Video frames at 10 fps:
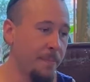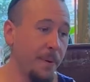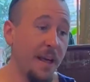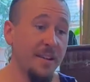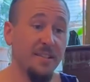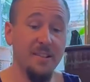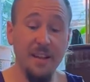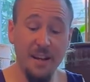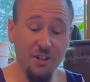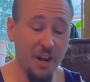Plus,
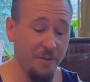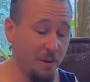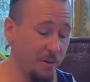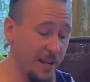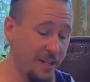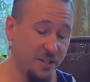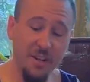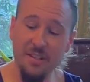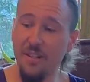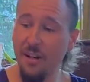in general, it's
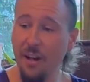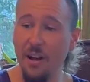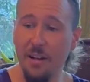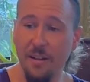just the look.